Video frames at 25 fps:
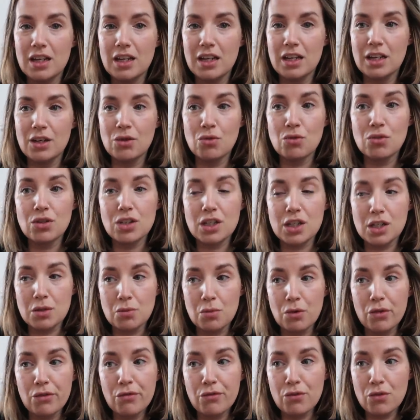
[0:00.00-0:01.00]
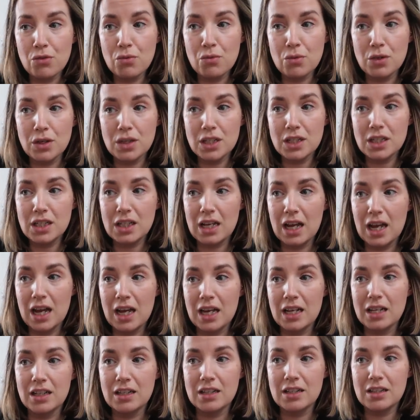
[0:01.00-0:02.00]
in order to move forward,
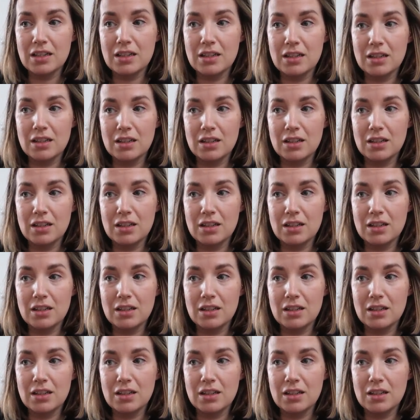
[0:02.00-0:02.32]
and